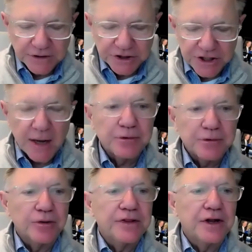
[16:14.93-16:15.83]

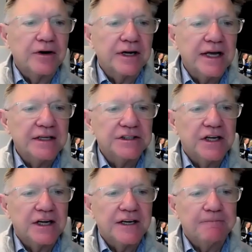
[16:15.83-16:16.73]
chapter in there, a case
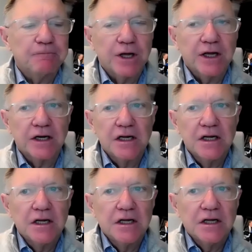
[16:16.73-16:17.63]
study, and
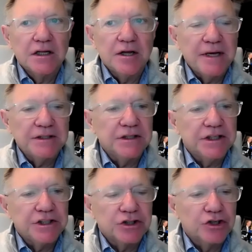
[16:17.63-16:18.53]
they basically
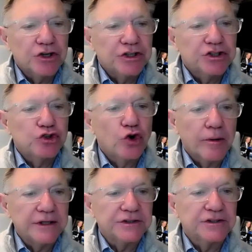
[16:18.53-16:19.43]
just learned
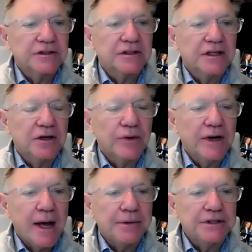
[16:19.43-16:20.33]
stories. And what
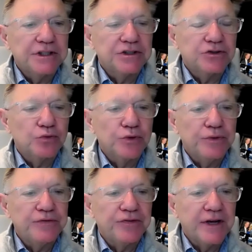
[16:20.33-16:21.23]
happens is
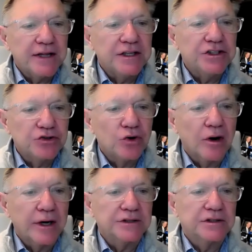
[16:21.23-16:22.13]
we forget these
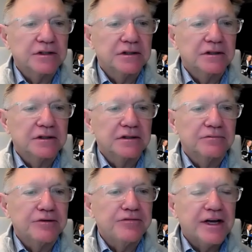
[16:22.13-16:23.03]
stories.
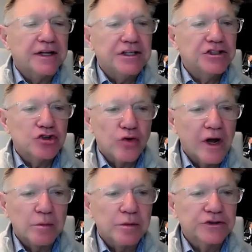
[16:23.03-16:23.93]
We forget these
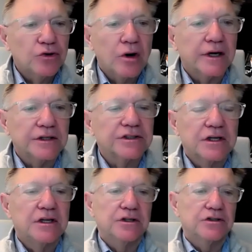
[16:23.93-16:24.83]
incredible stories.
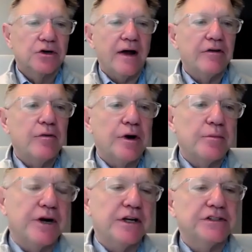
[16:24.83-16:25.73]
So everyone
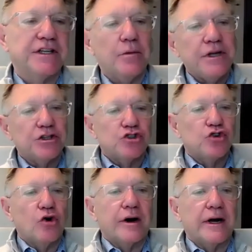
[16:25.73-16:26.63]
tell me a
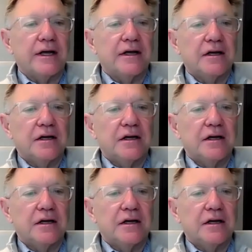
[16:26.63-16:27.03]
story